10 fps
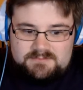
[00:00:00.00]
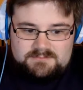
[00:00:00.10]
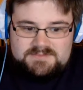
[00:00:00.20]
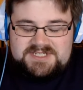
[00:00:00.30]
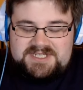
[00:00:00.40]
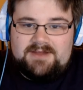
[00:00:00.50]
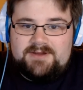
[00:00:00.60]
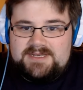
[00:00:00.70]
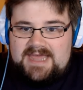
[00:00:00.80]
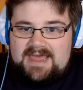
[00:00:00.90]

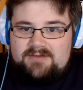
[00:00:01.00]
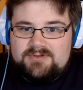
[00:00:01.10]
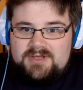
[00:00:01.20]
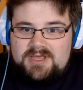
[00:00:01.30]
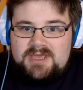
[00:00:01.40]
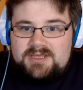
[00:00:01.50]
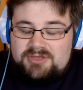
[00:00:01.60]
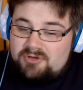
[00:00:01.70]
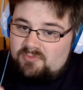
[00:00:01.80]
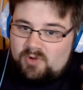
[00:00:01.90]
staring down.
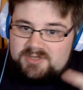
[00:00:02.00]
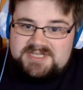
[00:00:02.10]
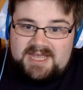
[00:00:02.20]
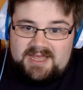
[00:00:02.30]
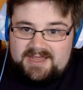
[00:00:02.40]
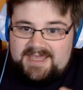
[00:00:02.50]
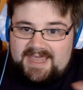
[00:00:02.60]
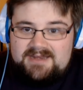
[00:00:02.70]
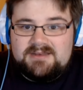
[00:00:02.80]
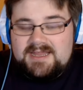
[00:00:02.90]
You can watch that
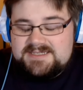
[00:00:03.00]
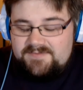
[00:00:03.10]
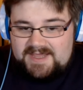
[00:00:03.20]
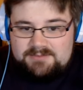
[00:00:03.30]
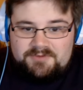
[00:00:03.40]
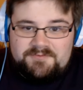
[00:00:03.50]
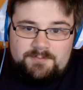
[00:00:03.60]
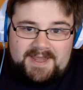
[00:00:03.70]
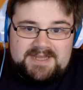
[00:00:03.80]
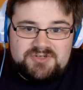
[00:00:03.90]
again, that's available through
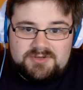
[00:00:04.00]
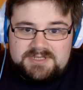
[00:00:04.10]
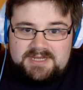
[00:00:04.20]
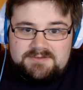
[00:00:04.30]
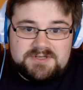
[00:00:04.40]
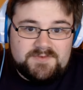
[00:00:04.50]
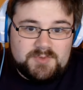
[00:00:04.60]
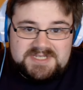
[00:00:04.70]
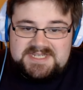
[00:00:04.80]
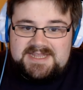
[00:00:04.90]
Patreon now, so if you
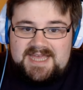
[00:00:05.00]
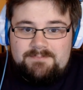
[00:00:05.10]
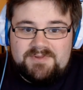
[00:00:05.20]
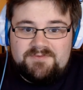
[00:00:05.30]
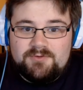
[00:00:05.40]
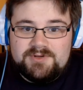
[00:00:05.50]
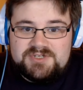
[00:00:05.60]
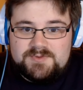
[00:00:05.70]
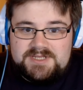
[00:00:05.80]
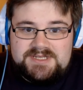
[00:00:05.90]
want to see that before
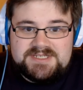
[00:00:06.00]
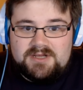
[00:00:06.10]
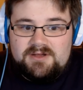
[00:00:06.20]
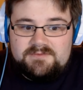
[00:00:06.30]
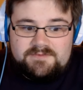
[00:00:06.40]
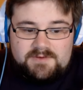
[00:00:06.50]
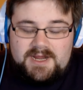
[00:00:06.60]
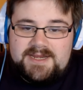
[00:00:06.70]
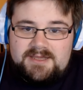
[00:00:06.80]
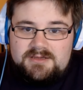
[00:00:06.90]
it's released on
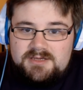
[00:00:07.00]
Friday,